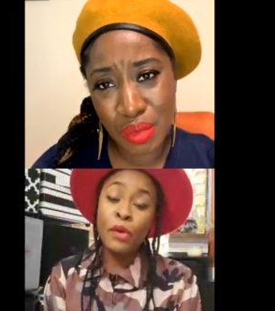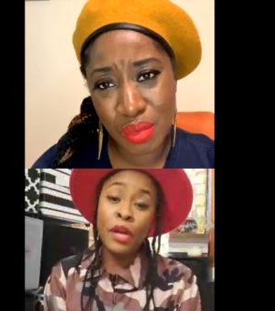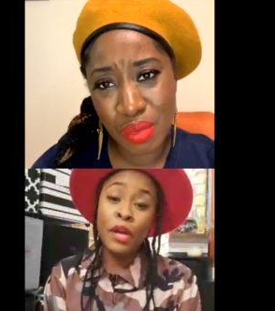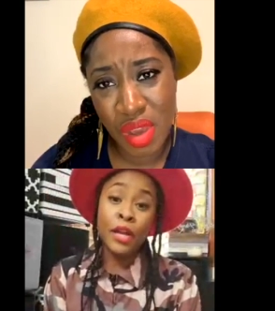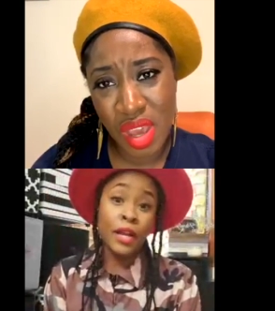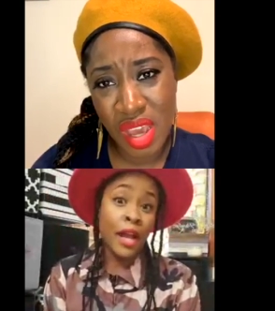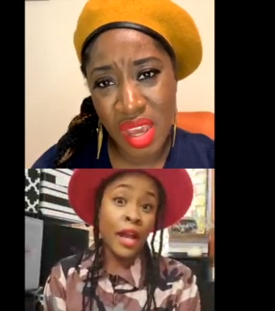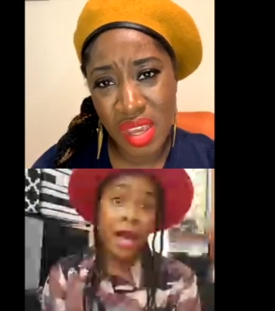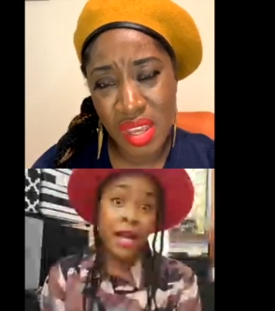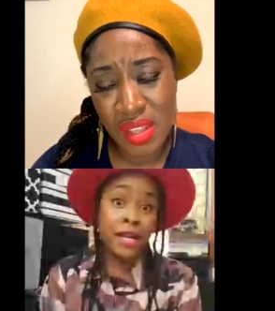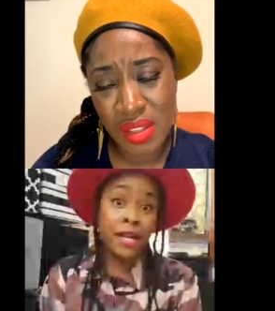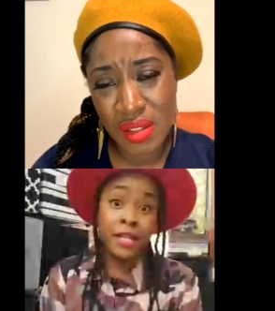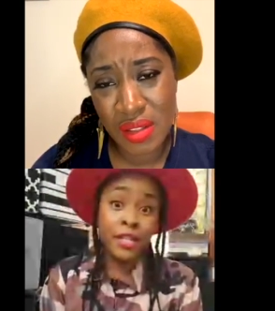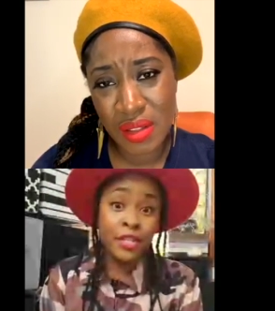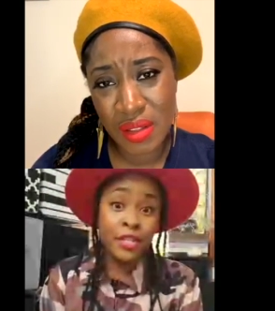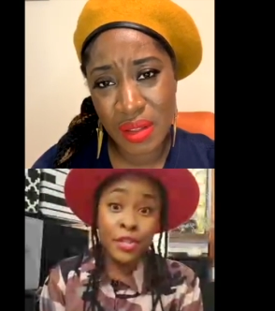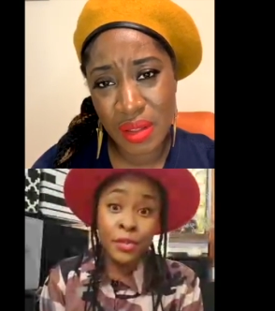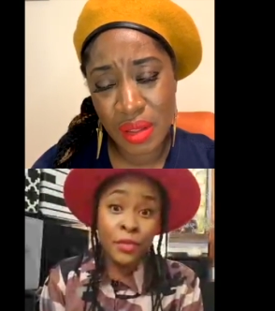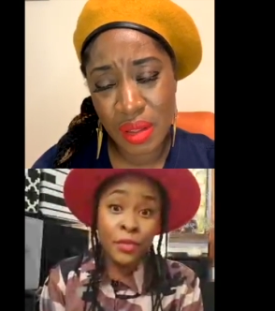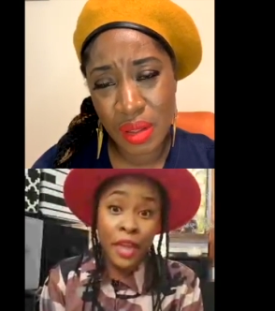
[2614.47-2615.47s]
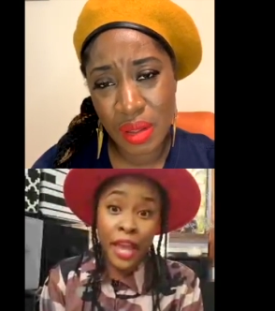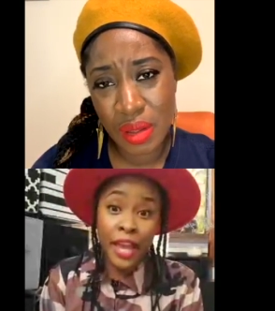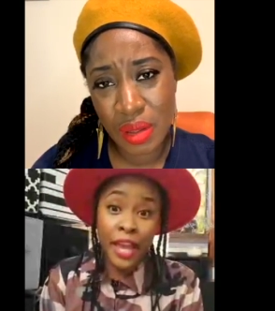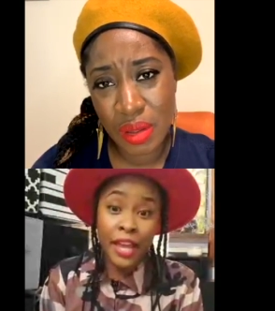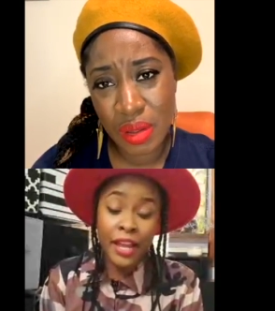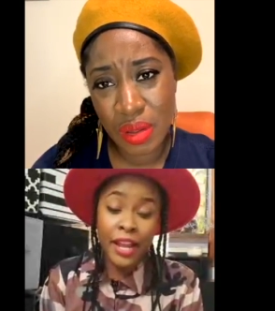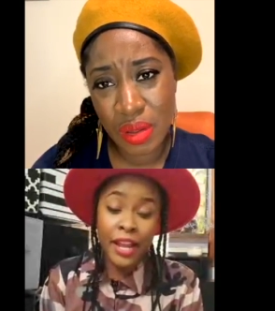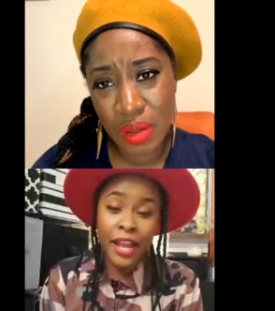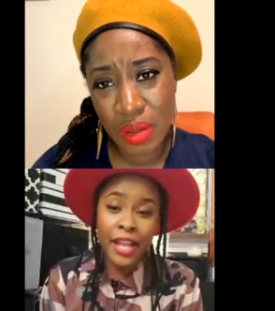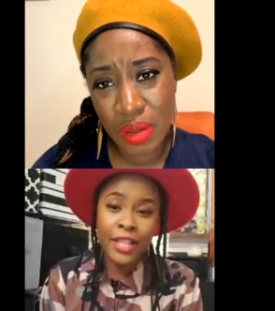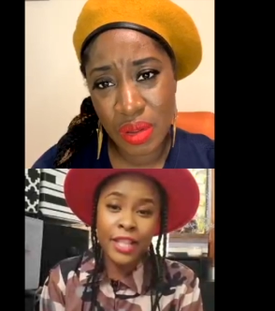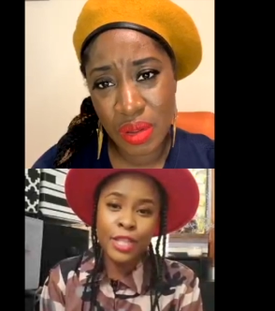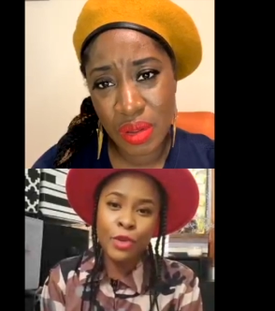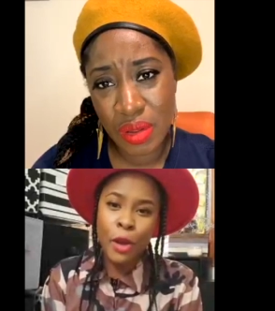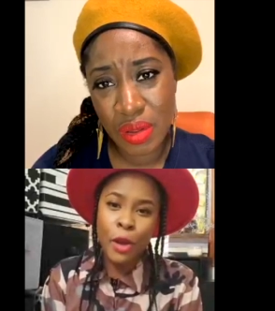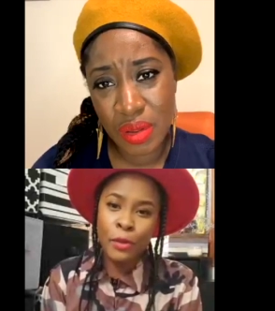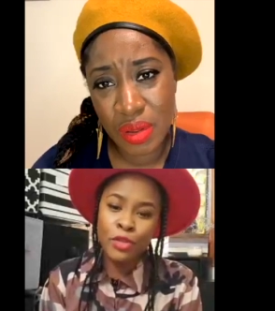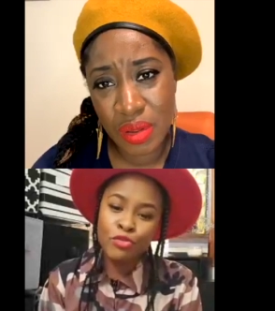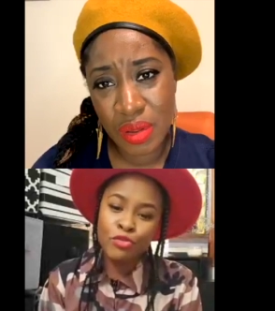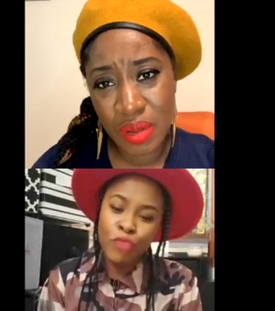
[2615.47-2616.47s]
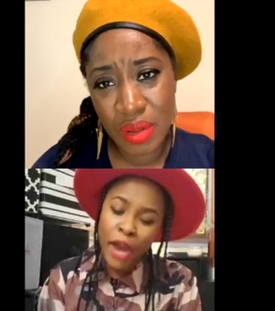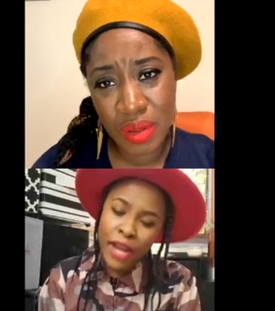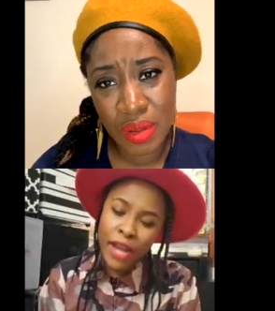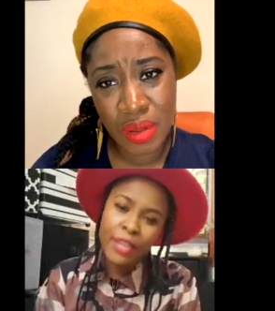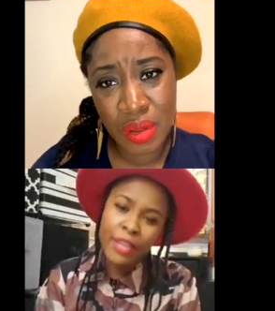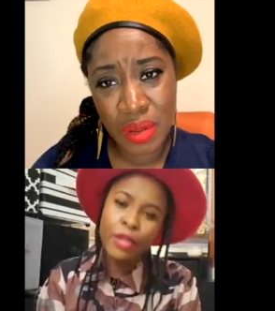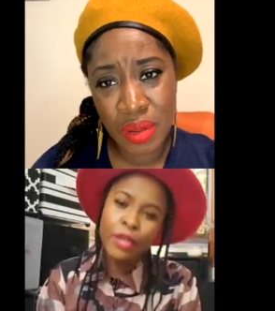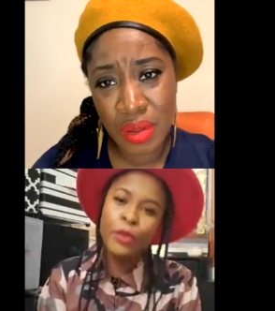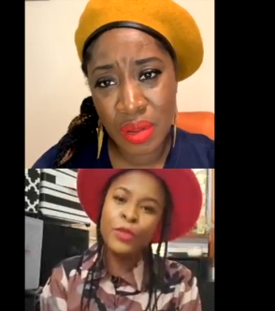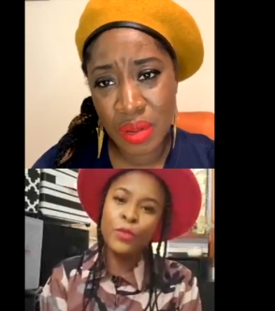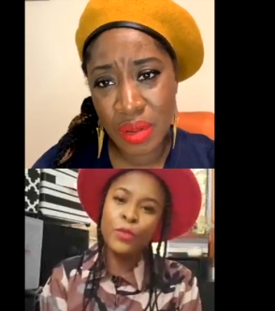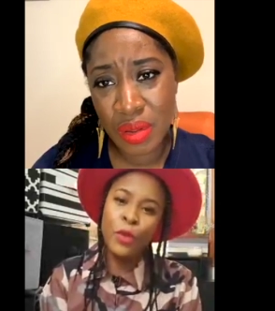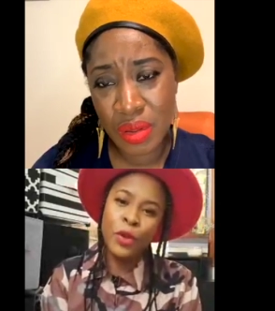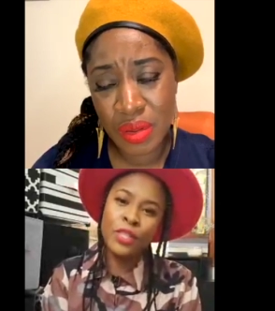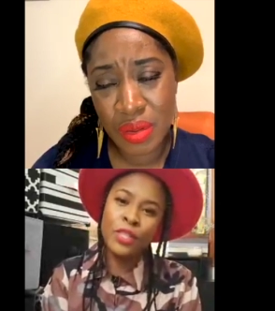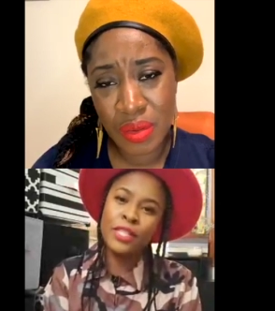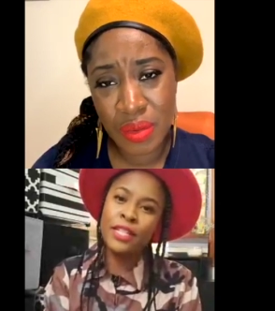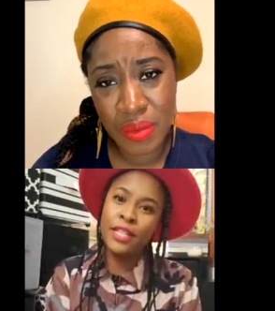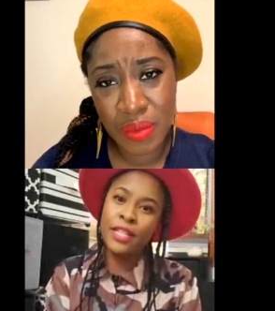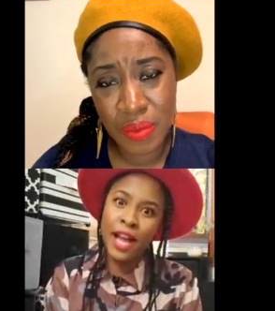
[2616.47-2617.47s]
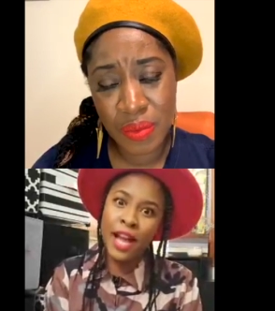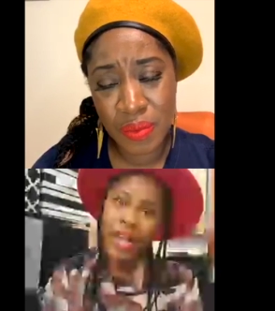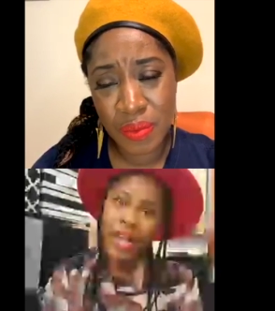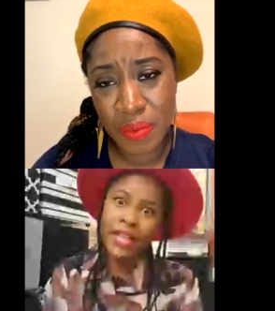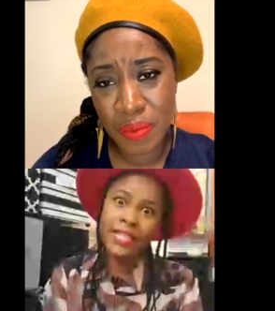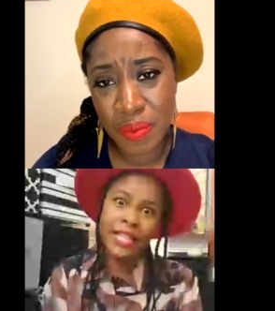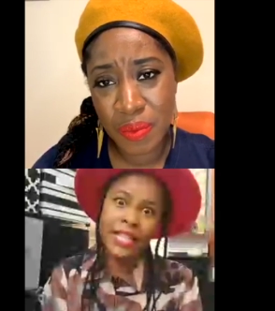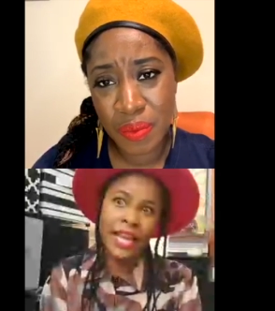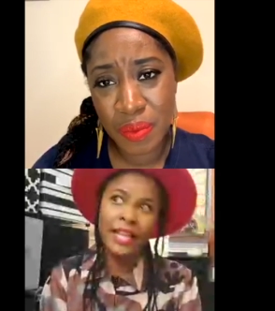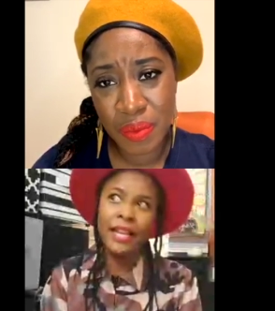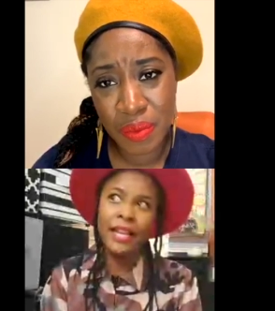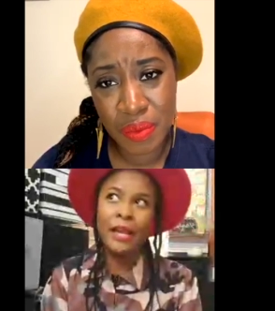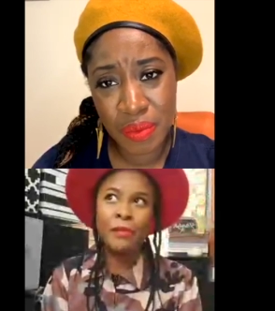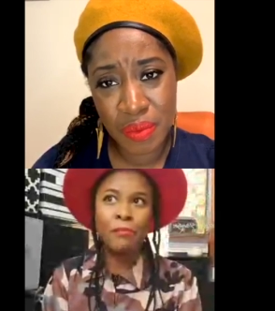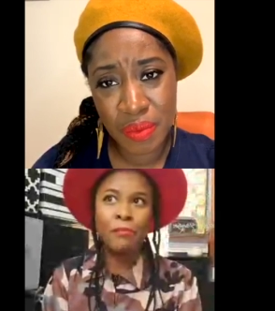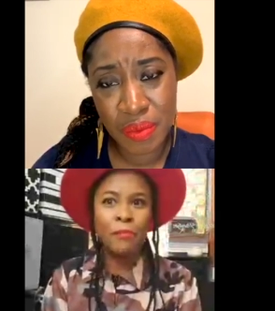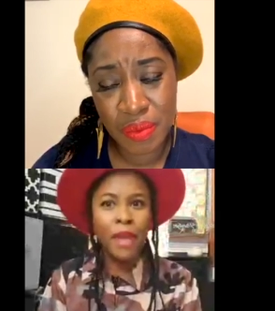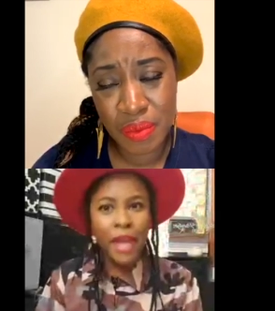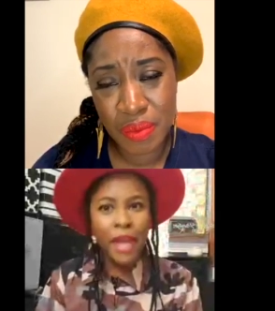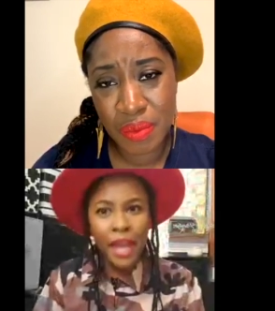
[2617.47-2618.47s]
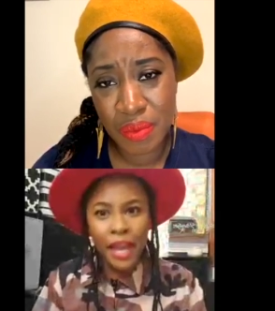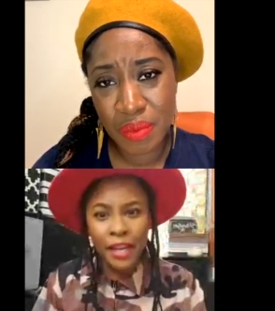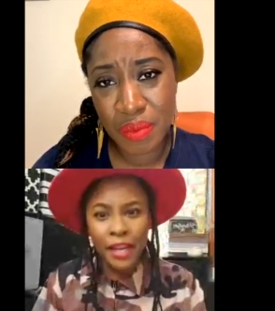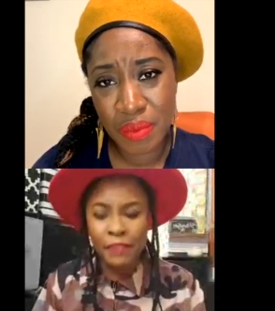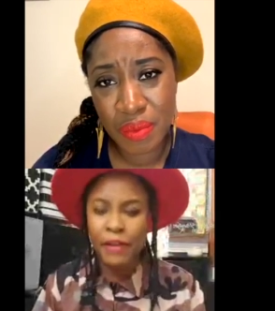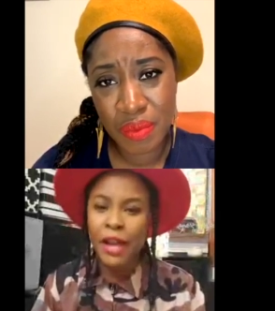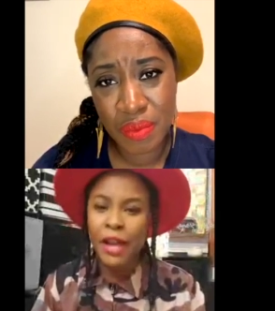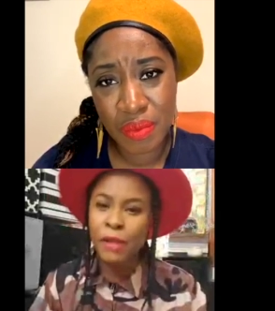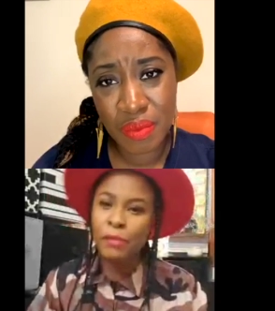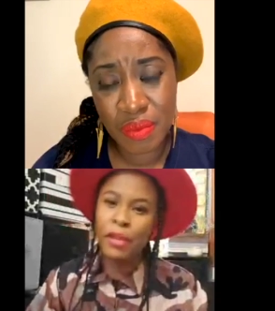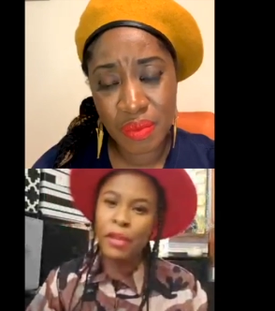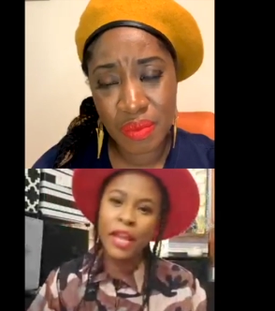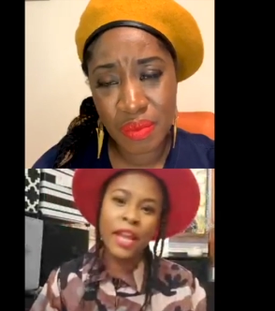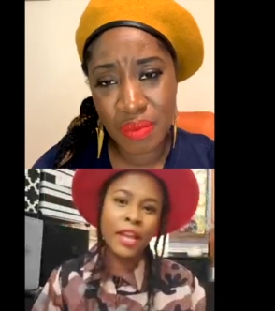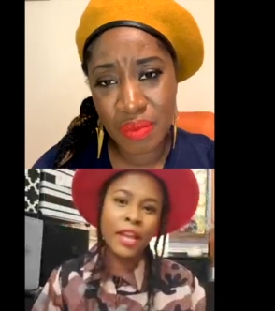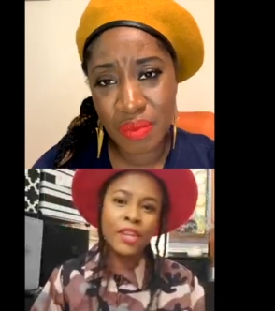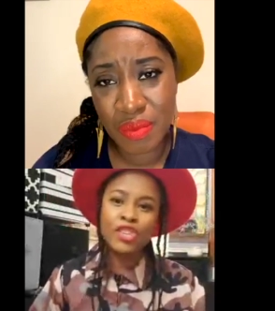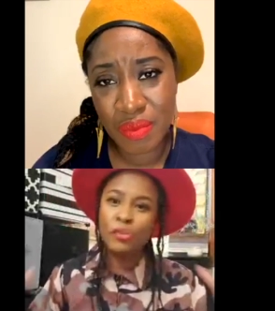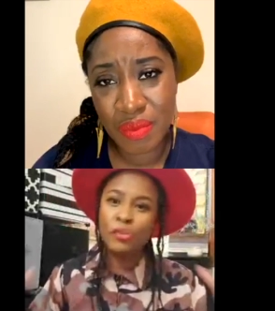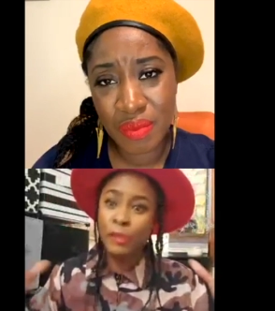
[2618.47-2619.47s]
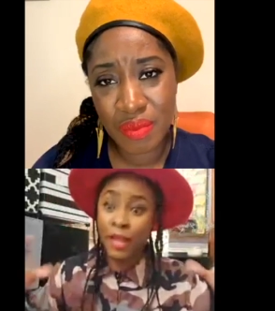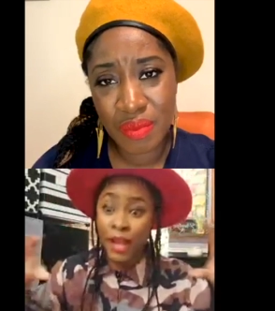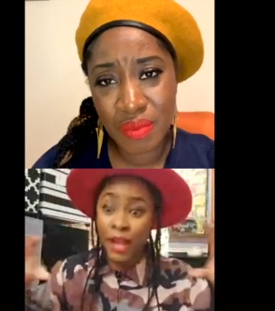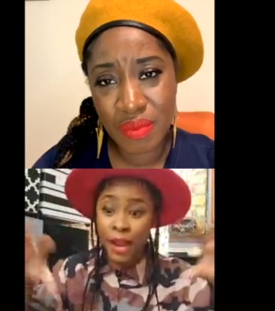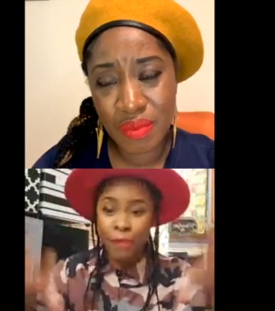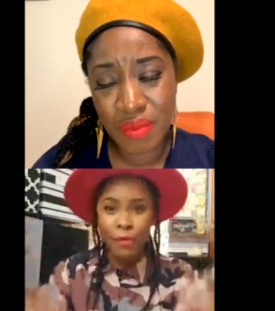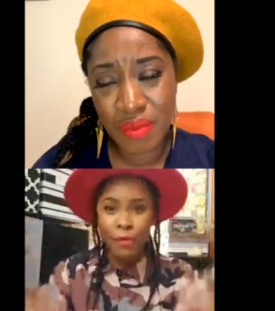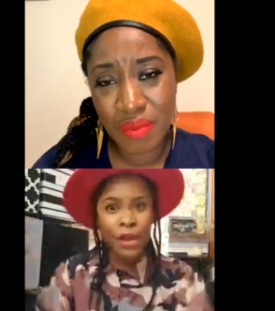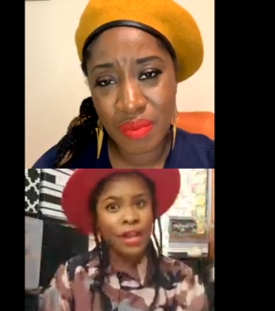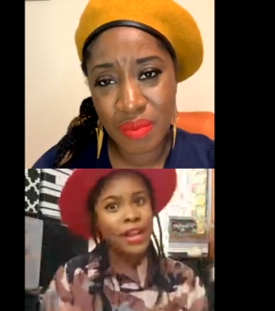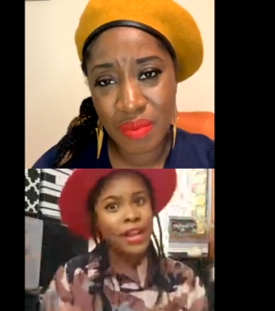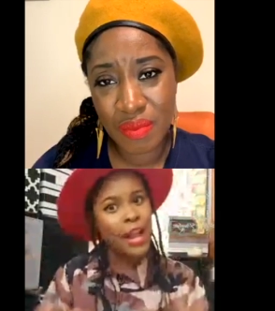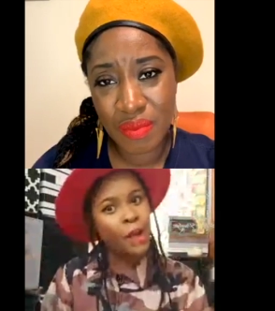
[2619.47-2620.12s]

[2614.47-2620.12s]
Speaker 1: like I would play you the best song to express how I feel, but I can't. This is what I have. Can give it back.